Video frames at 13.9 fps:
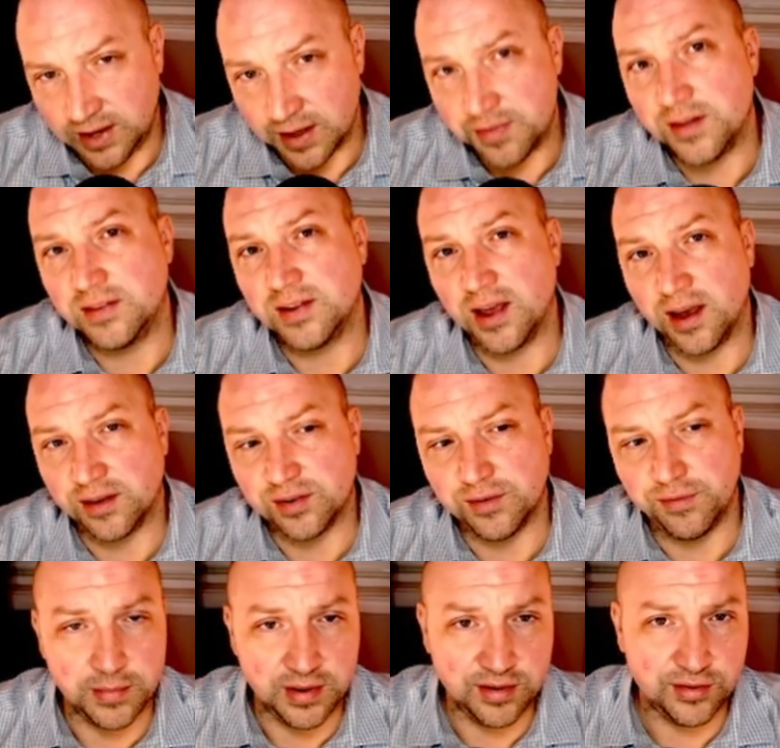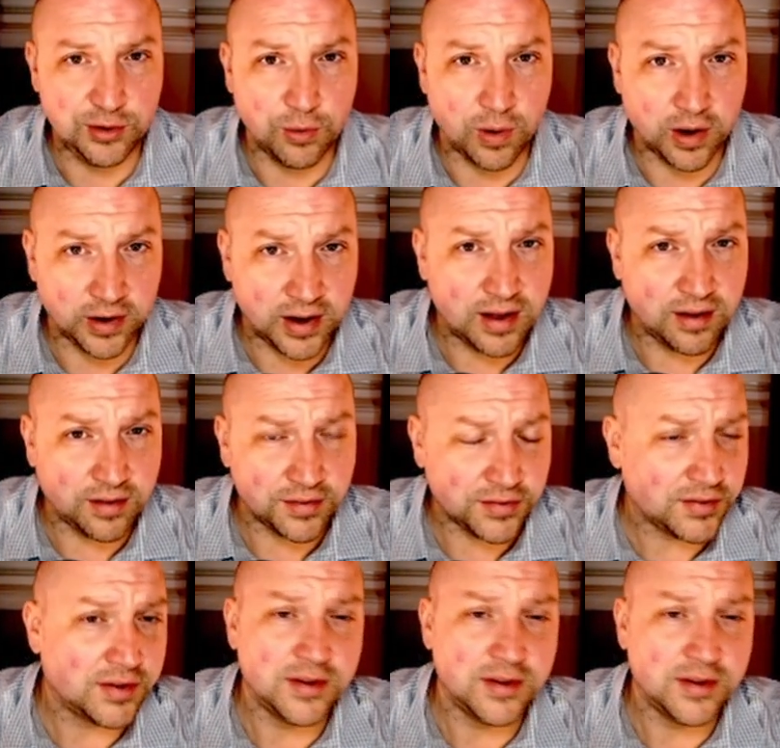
get the text from these URLs,